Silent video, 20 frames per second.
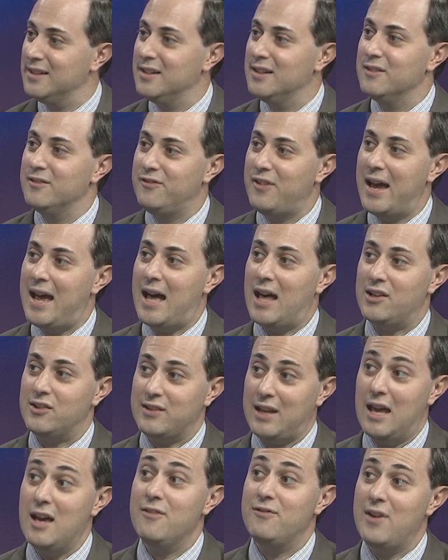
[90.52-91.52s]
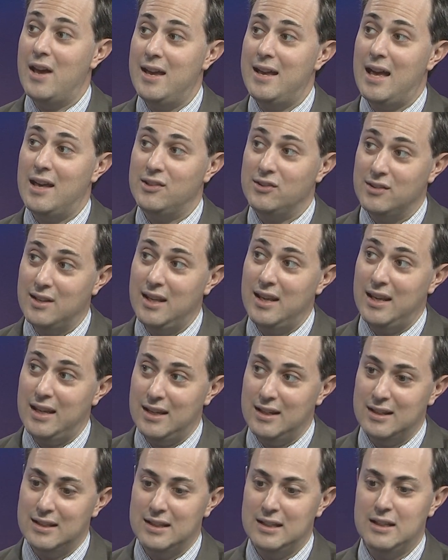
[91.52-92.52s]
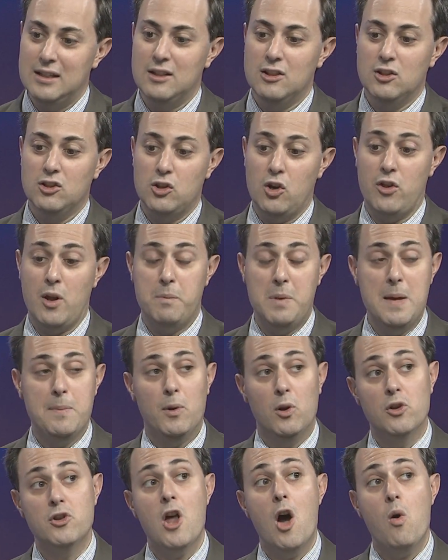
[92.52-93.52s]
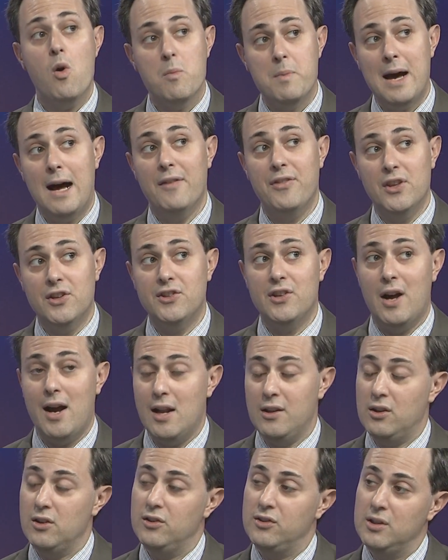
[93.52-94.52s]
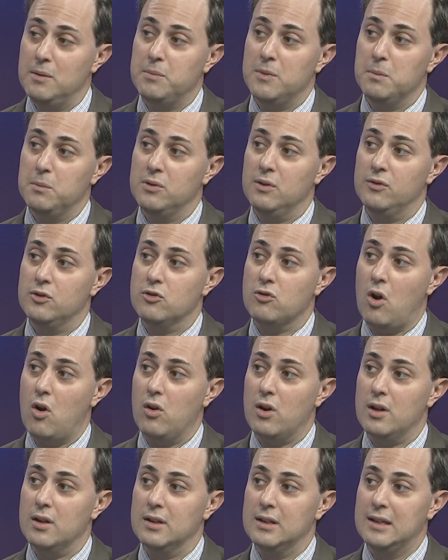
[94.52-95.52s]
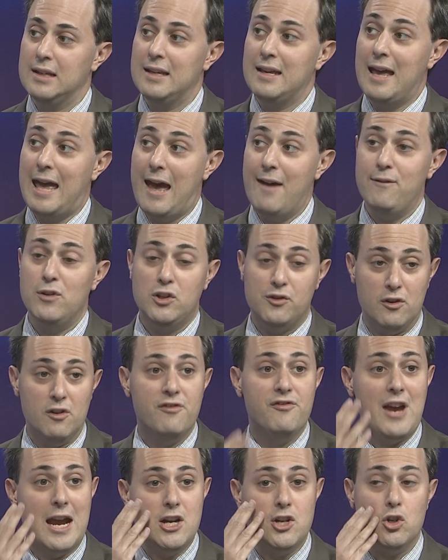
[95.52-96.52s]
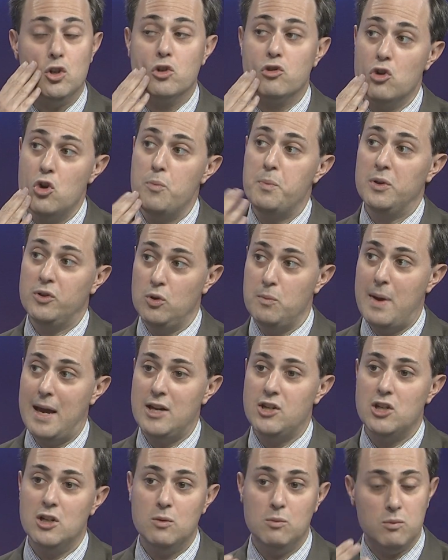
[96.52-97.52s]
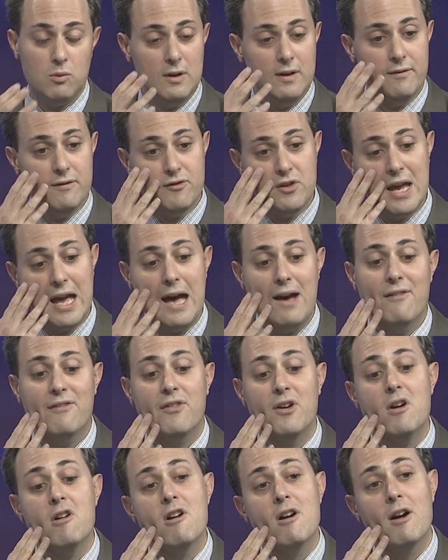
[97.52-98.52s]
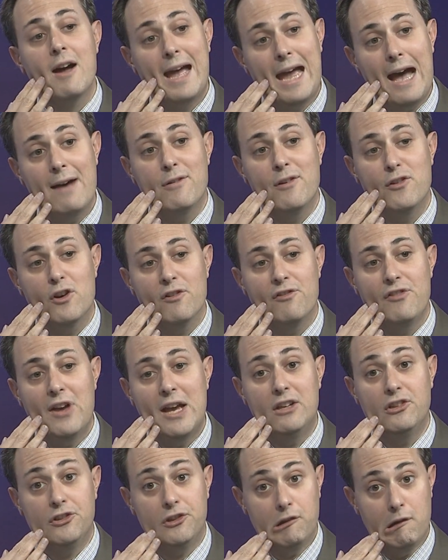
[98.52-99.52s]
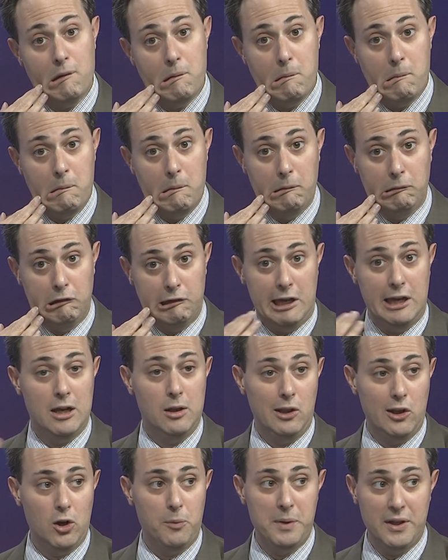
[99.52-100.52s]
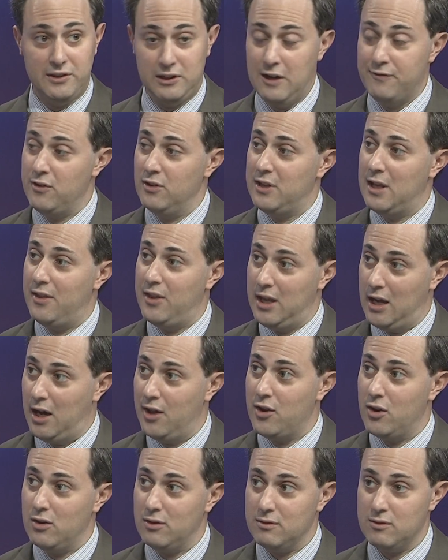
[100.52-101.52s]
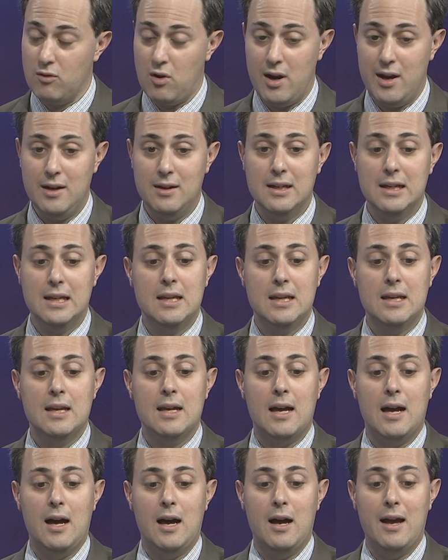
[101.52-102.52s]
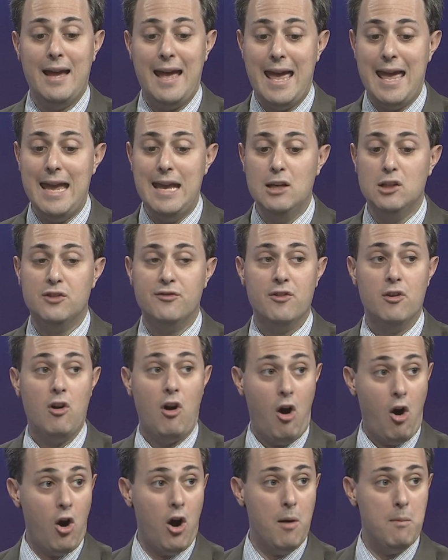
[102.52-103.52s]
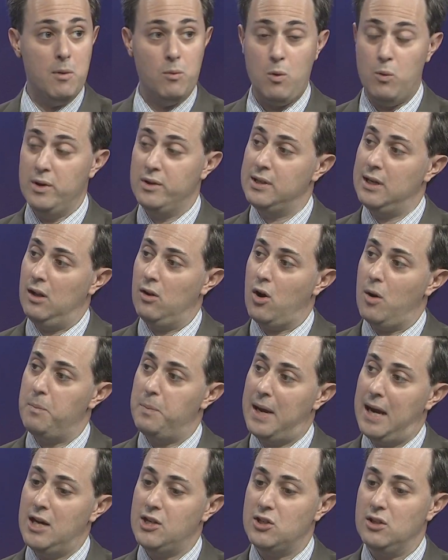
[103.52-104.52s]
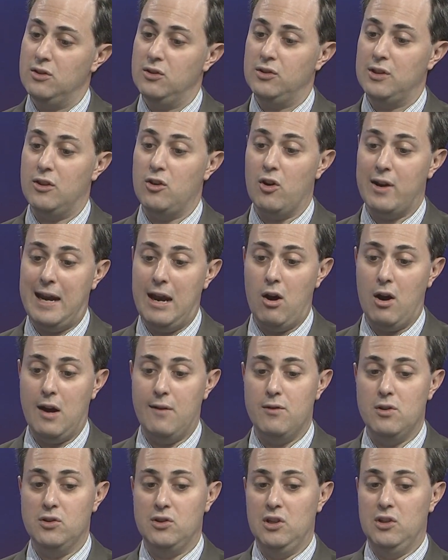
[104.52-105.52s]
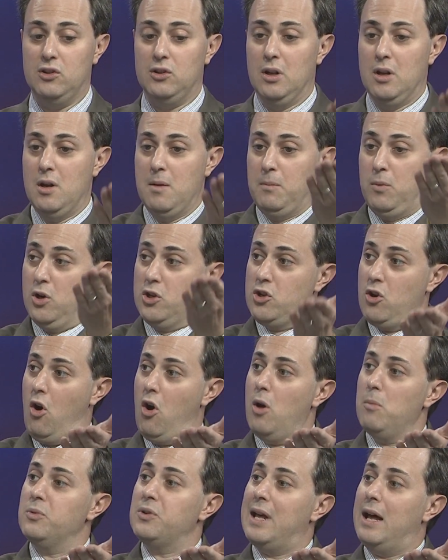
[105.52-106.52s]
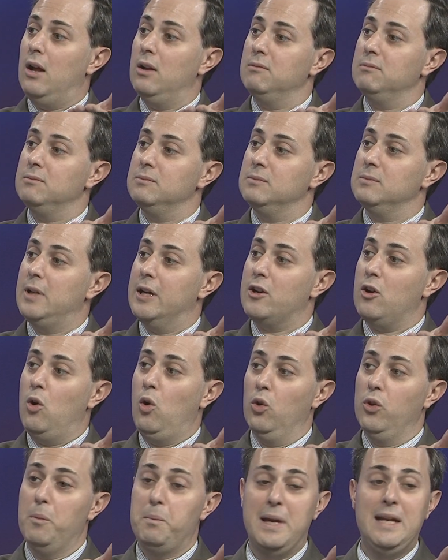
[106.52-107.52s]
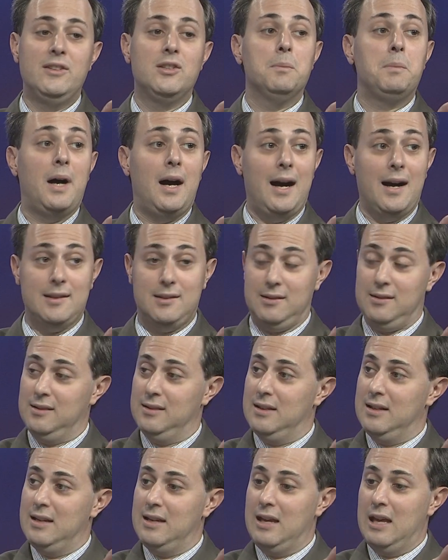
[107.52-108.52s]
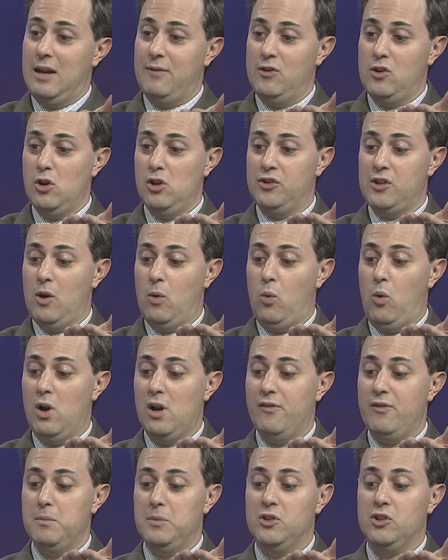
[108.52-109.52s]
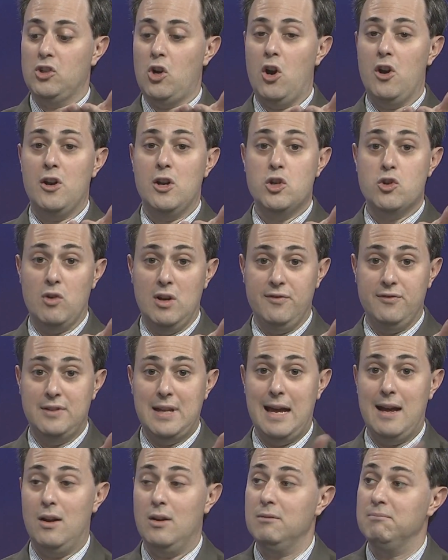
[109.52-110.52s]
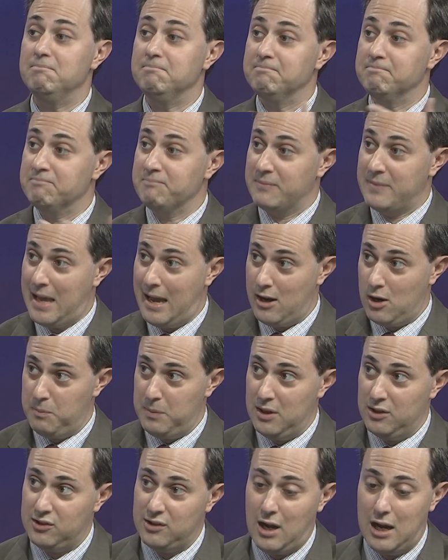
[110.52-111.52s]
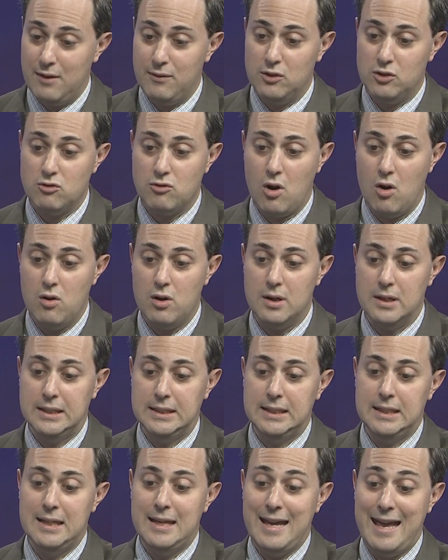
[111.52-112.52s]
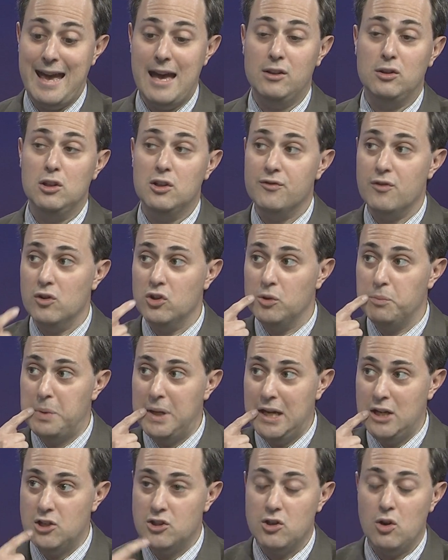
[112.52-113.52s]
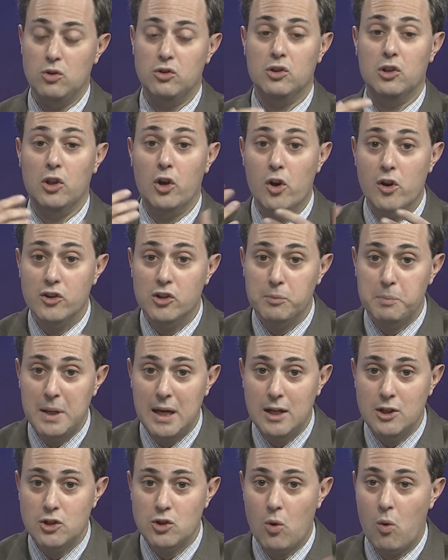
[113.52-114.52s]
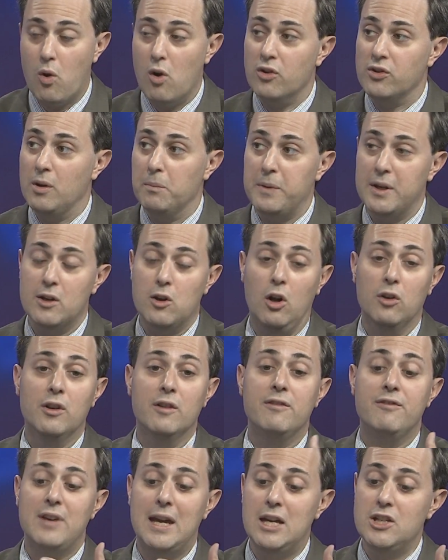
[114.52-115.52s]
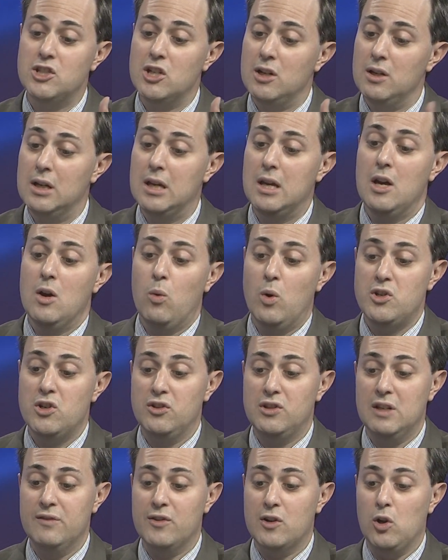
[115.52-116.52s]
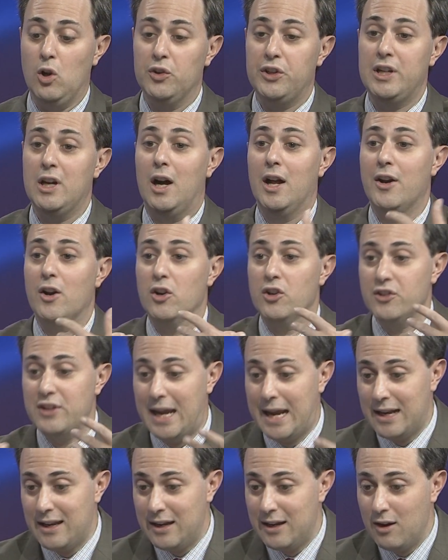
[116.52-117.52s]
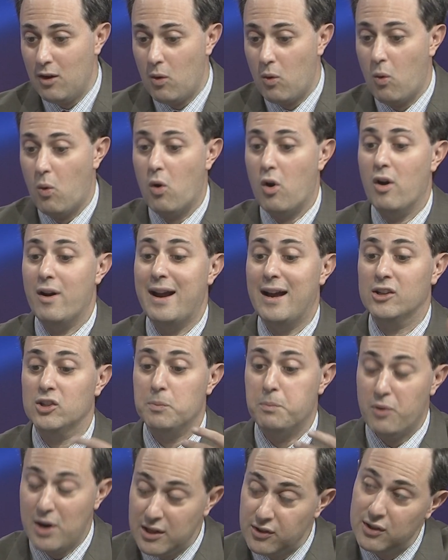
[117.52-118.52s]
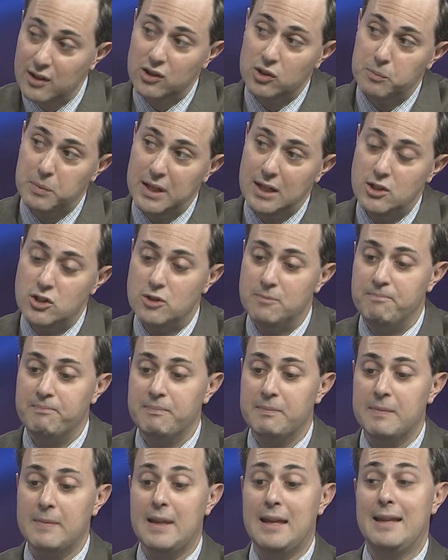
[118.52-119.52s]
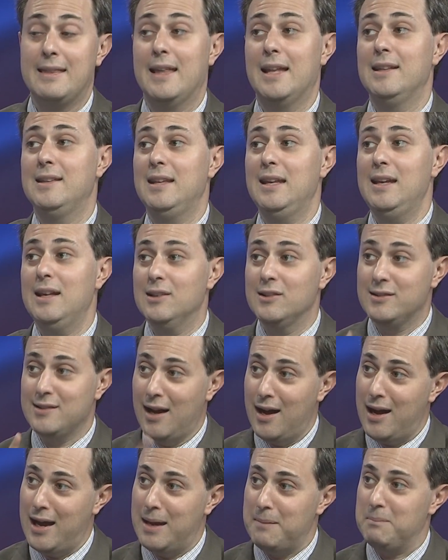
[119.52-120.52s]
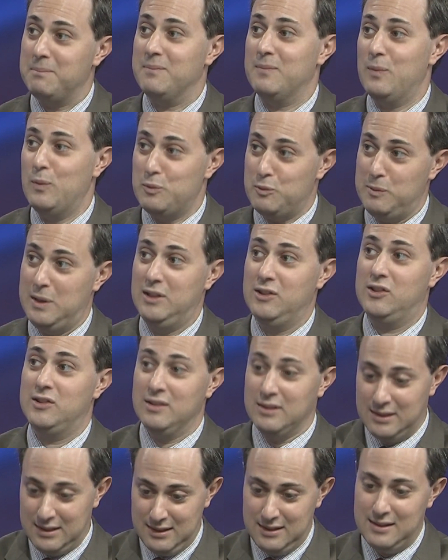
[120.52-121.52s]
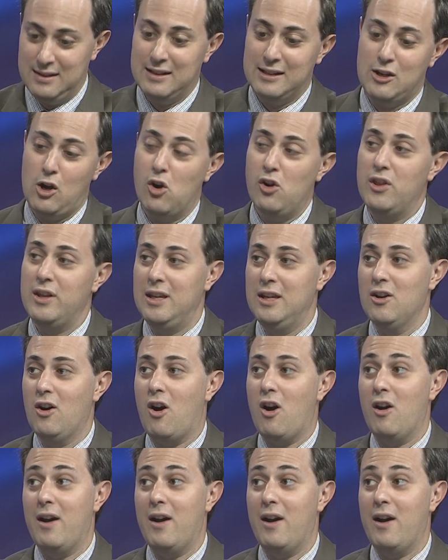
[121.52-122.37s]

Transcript: FAST, F-A-S-T, so that people know about the signs and symptoms of stroke. F is for facial droop, as you mentioned. If you have half of your face looking a little bit different than the other, right? A is for arm, and what we tell our patients and their caregivers is put your arms out like you're holding a pizza box. And if you notice that one of them is starting to drift down, that could be a sign of a stroke. S is for speech, so slurred speech or something called aphasia, which is difficulty understanding or expressing speech. And then T is time, which means go to the ER